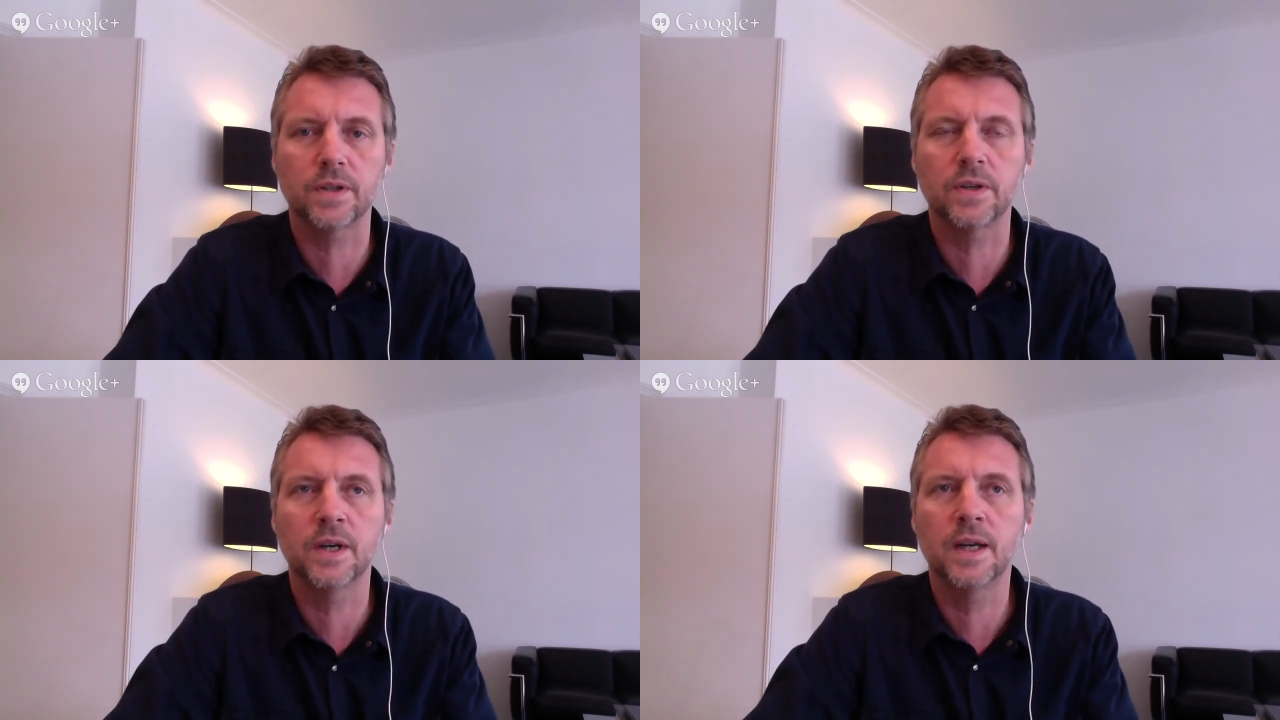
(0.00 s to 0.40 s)

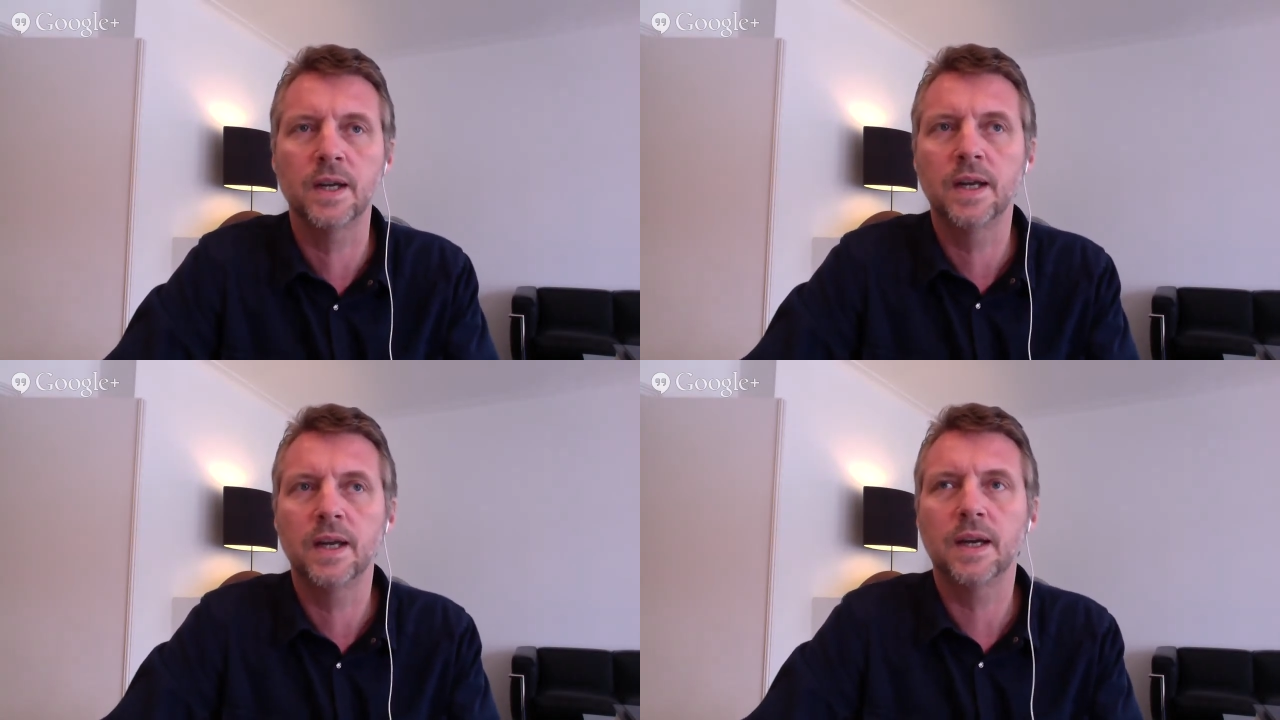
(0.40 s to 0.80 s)
So
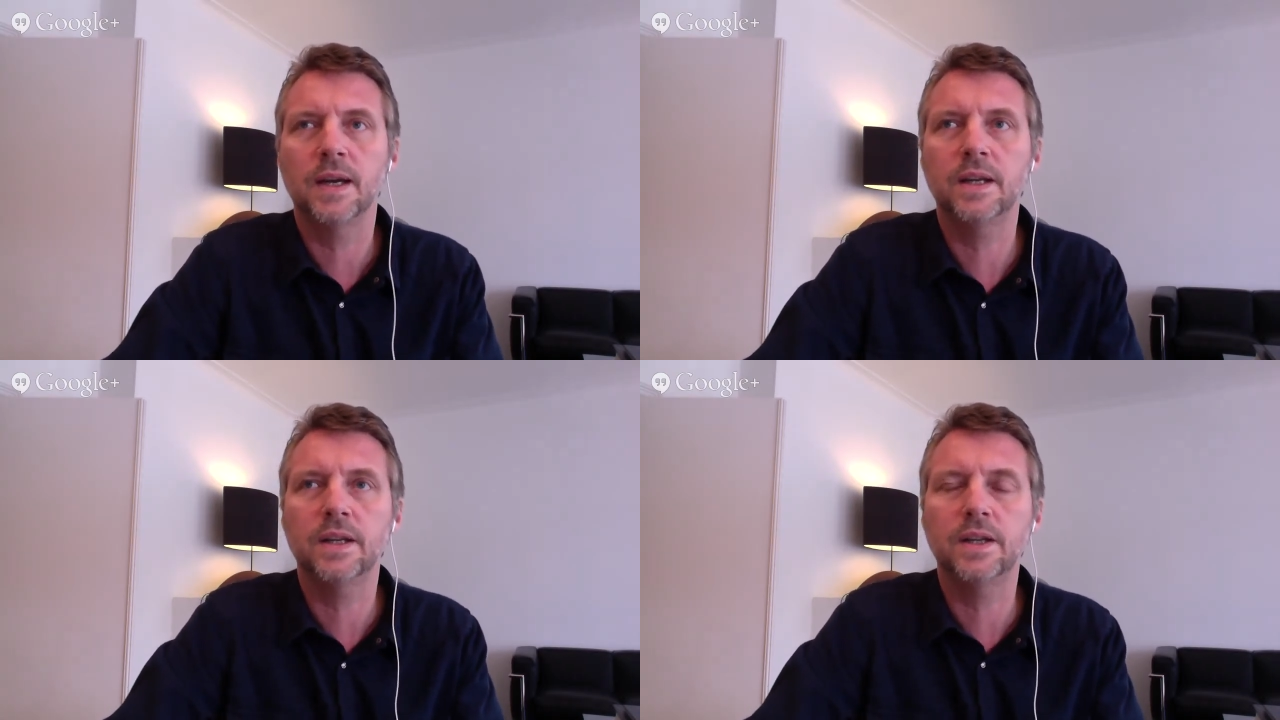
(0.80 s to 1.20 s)

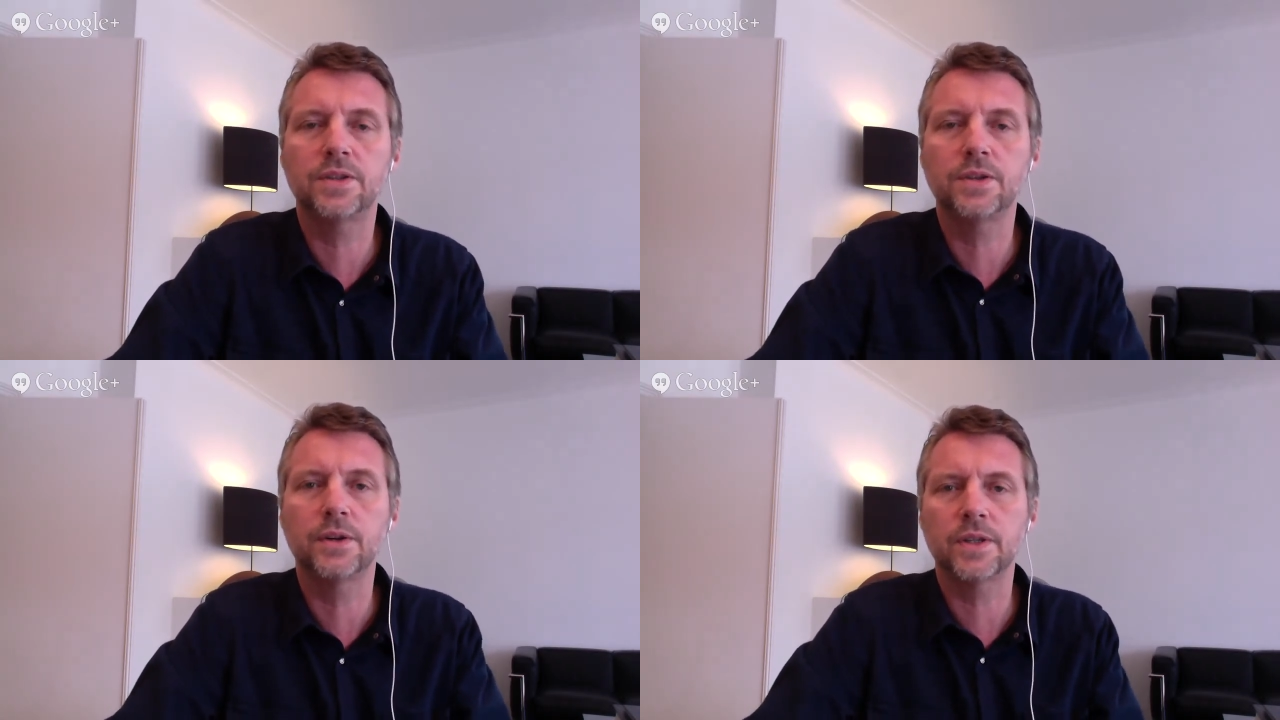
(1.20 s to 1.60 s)

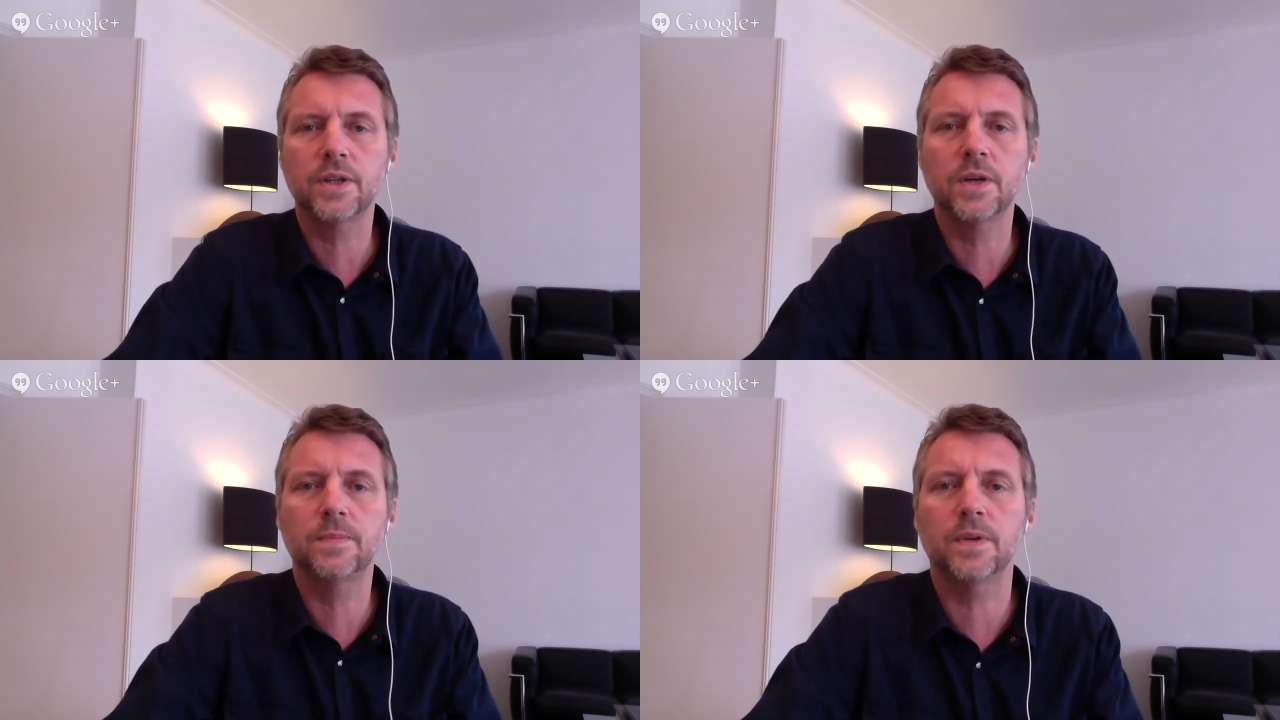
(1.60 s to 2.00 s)
this door is
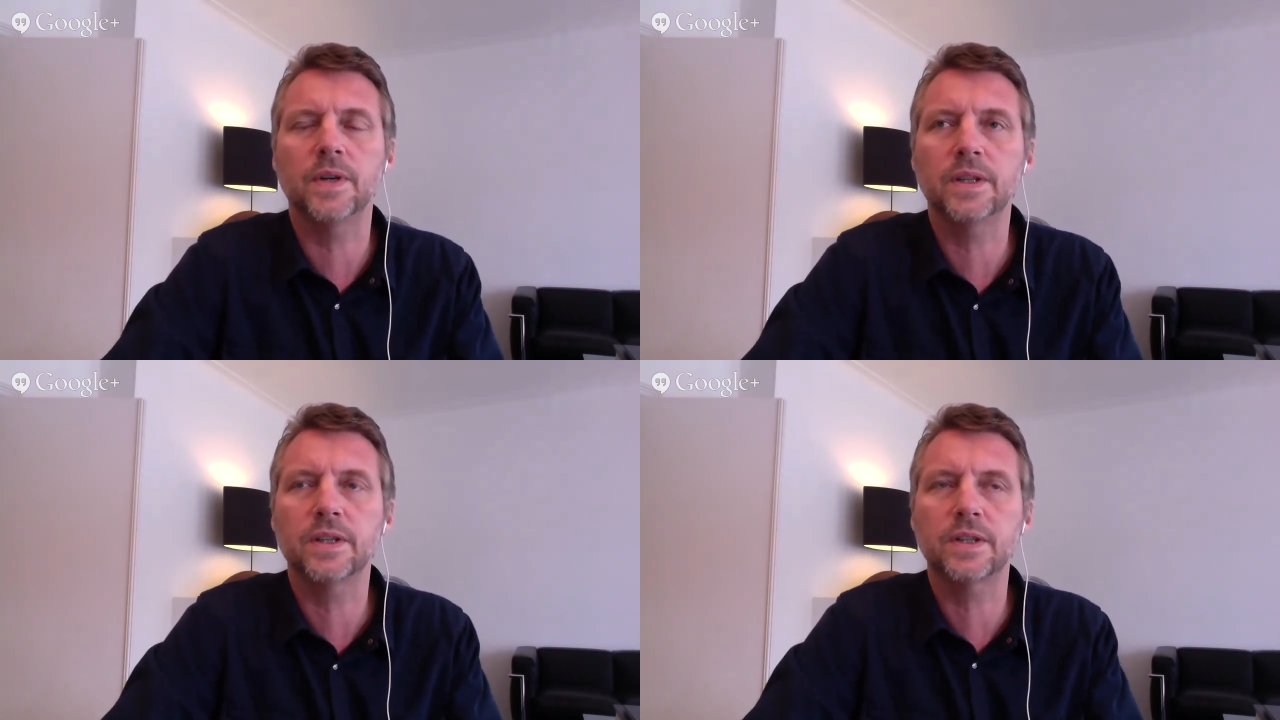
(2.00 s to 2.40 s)
open,
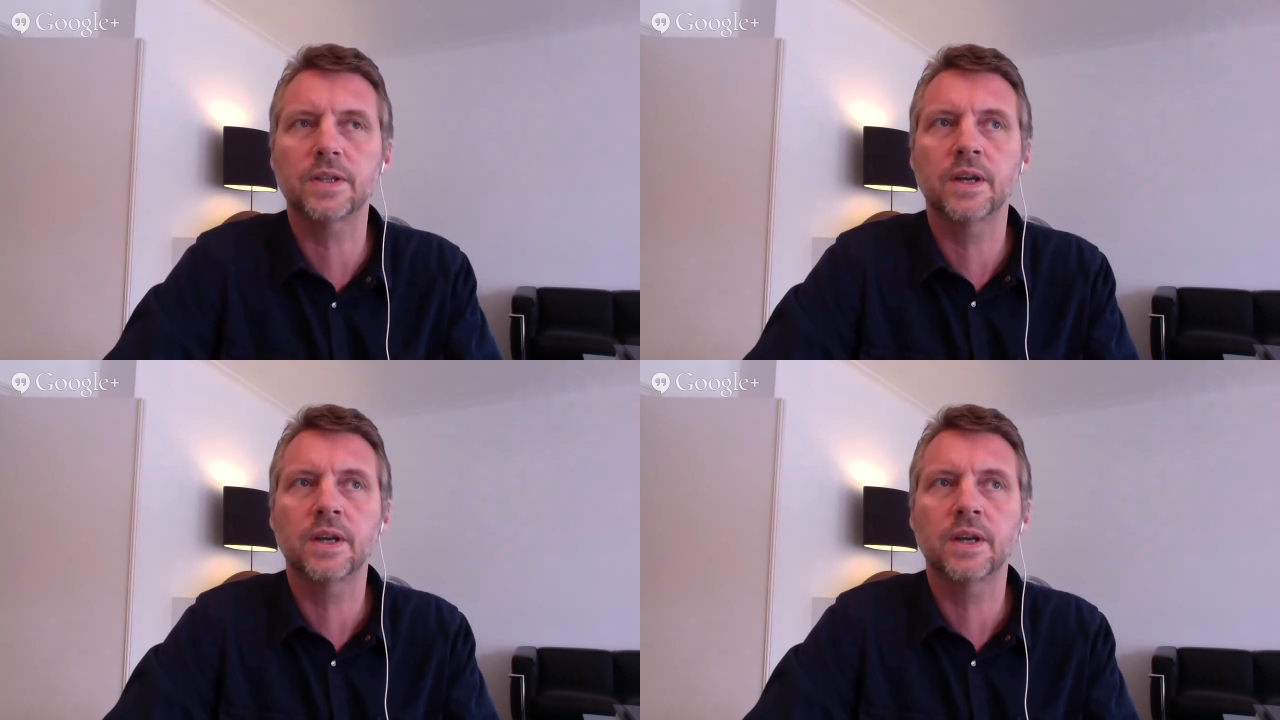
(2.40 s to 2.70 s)
right? This is